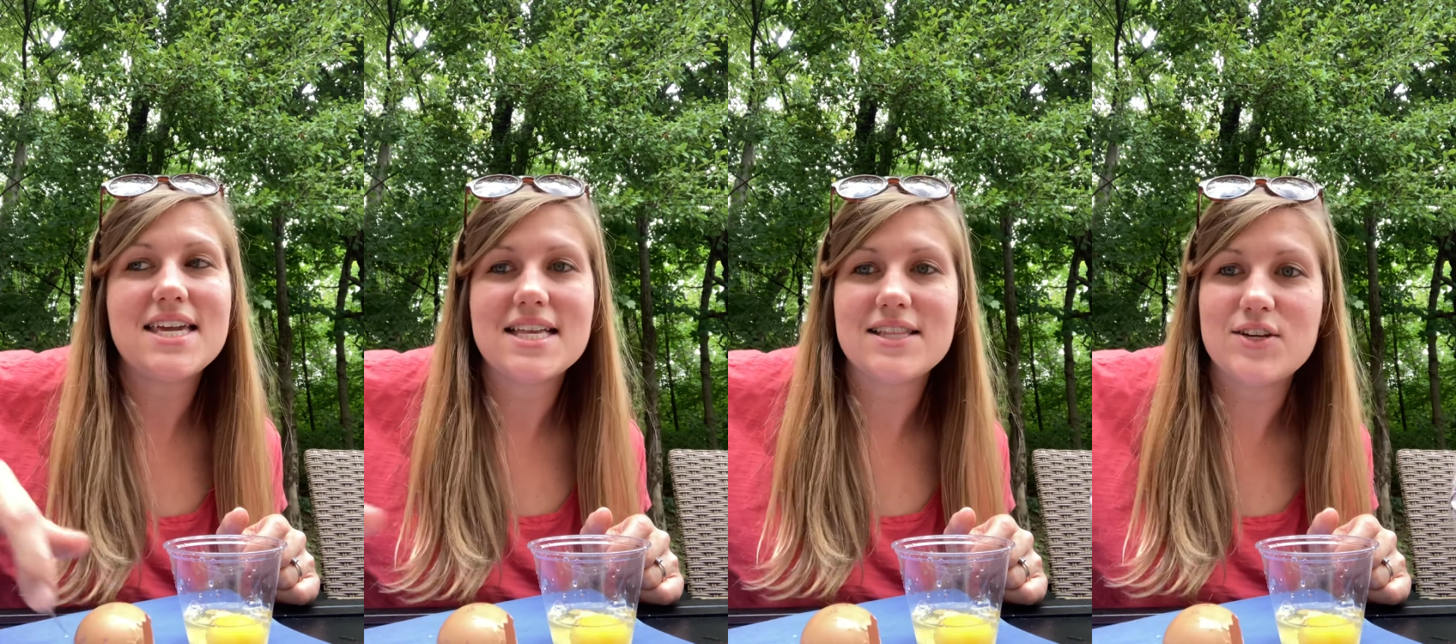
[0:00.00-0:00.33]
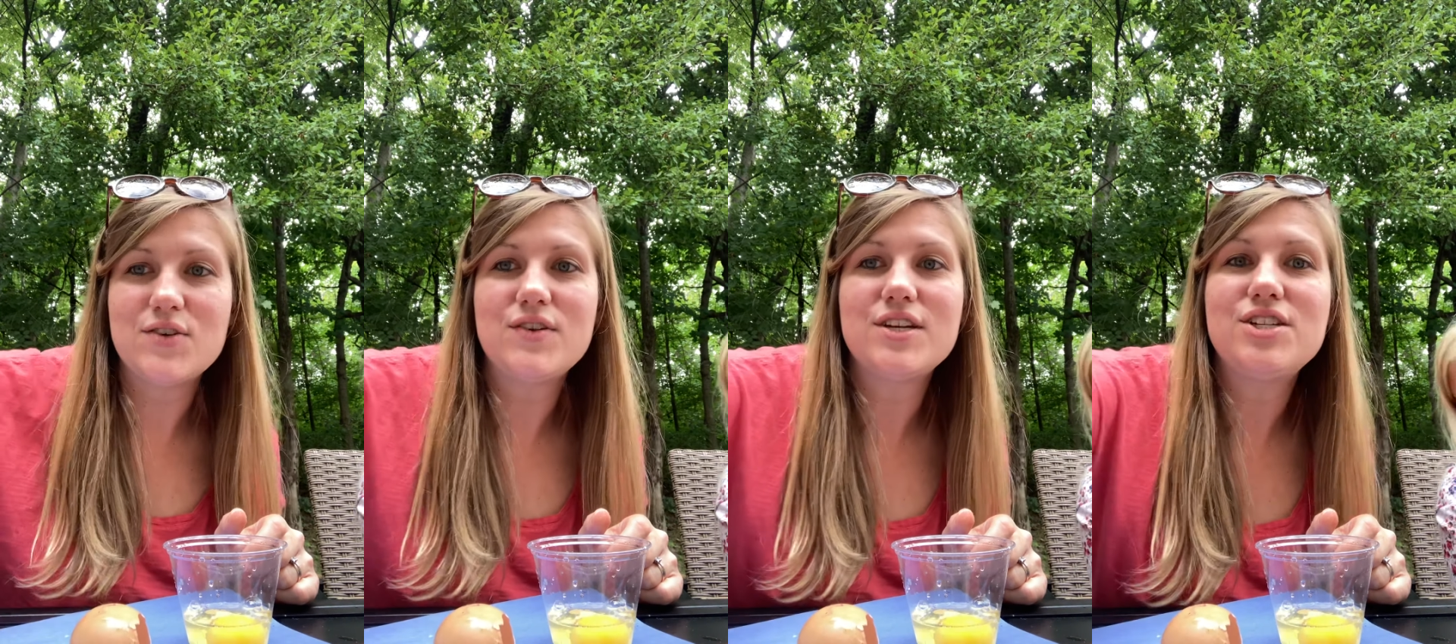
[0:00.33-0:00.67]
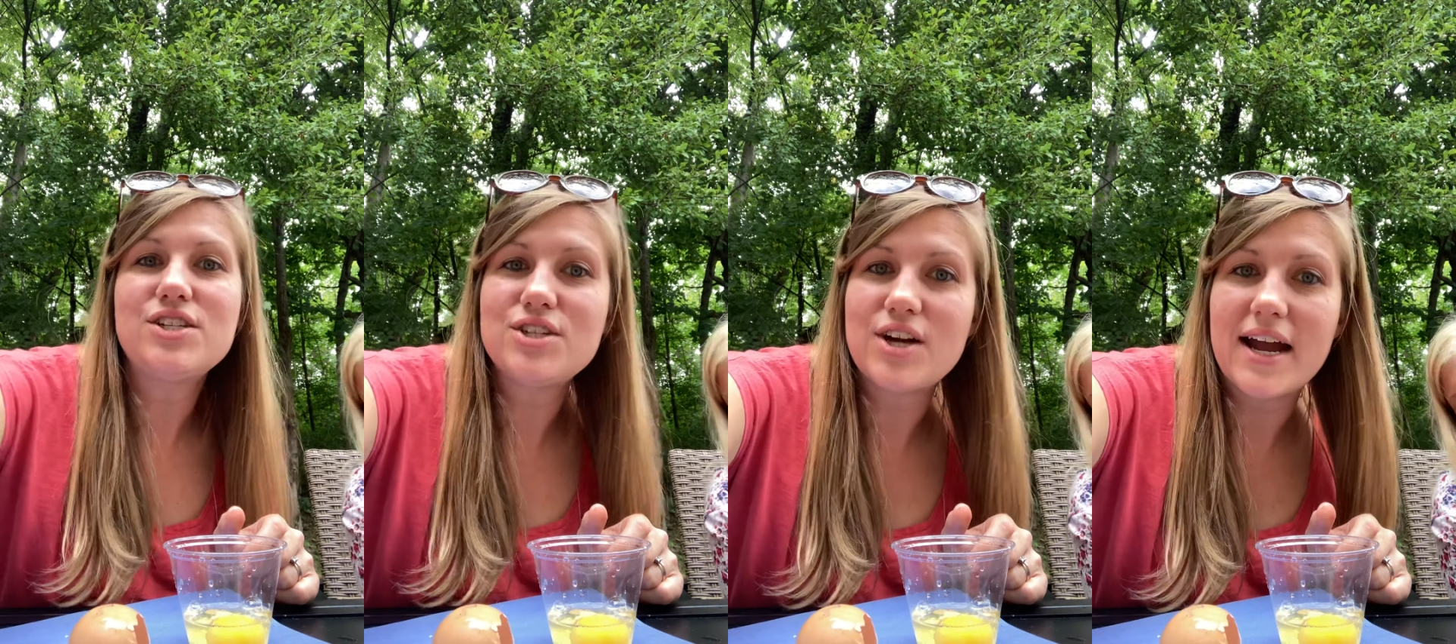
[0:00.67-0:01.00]
Luke
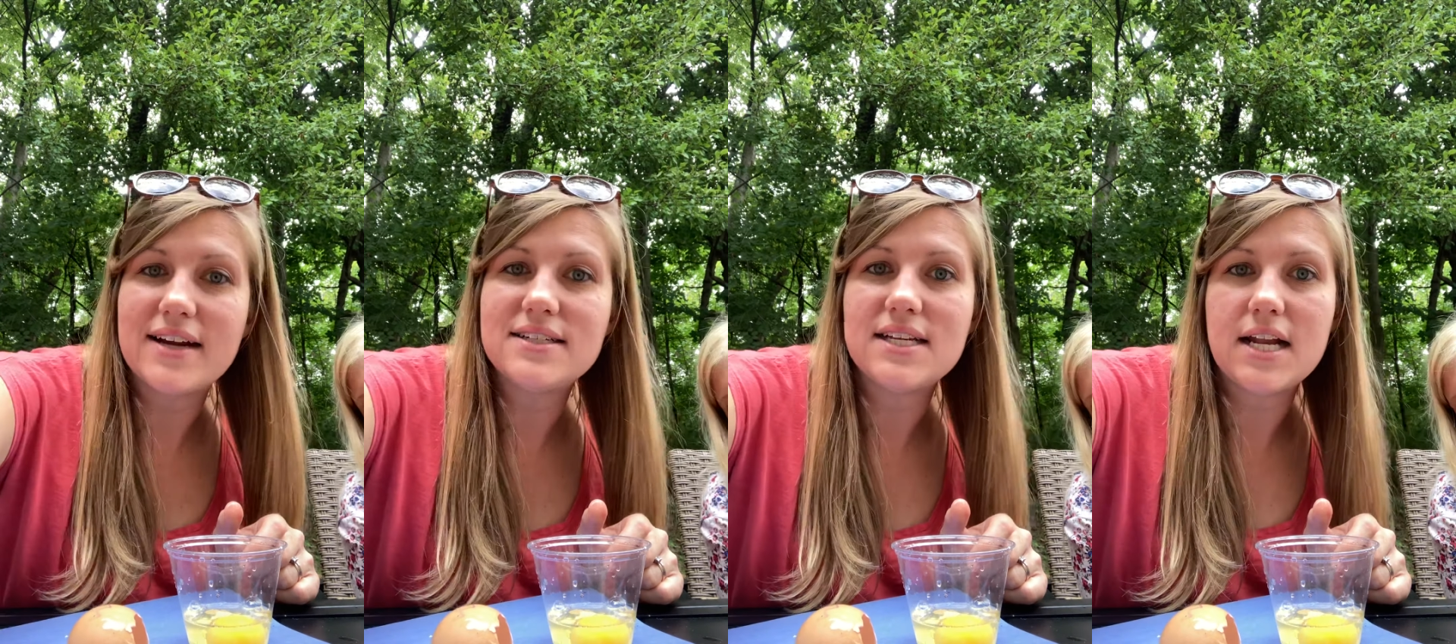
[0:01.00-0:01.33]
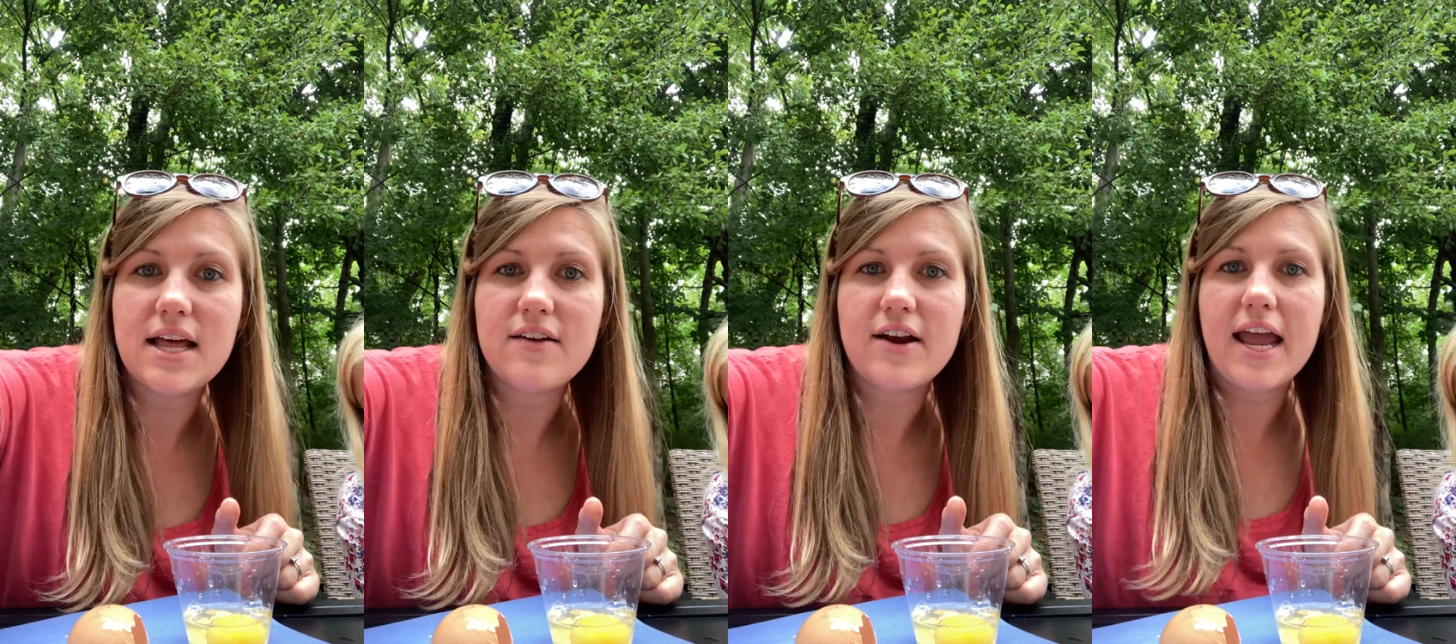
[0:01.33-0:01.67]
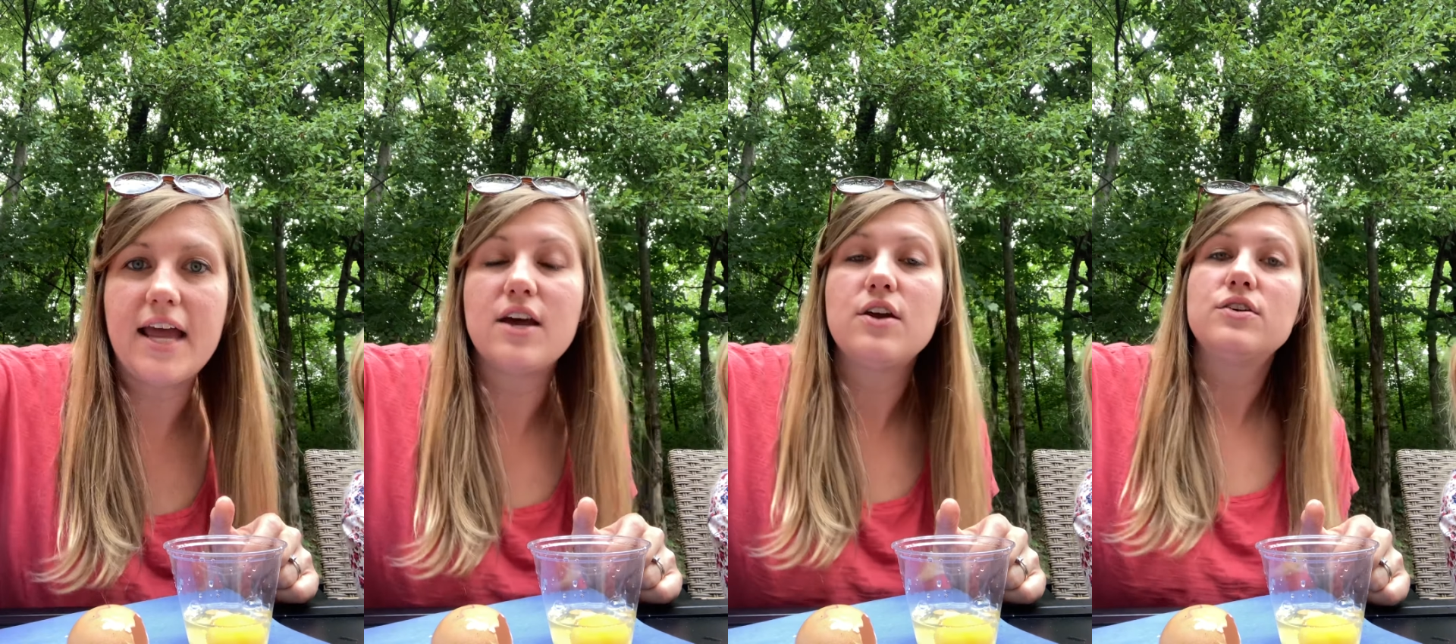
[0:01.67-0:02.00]
just cracked another
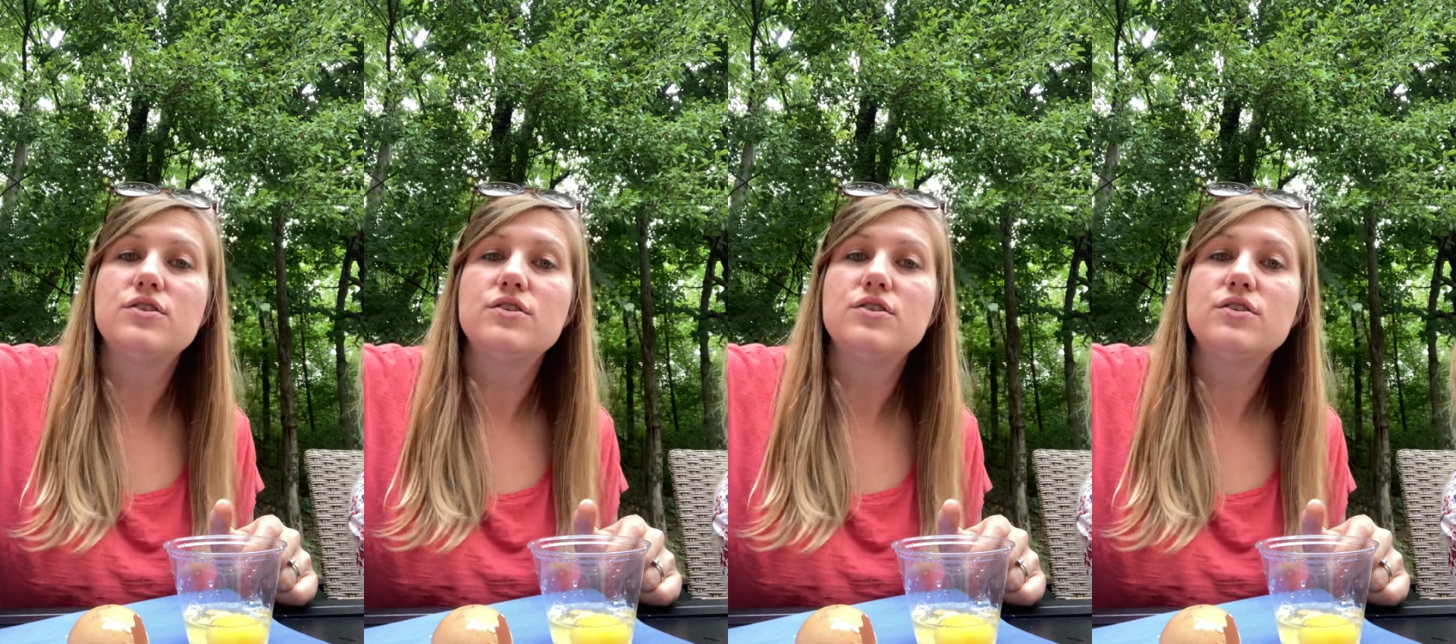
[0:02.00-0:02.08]
egg.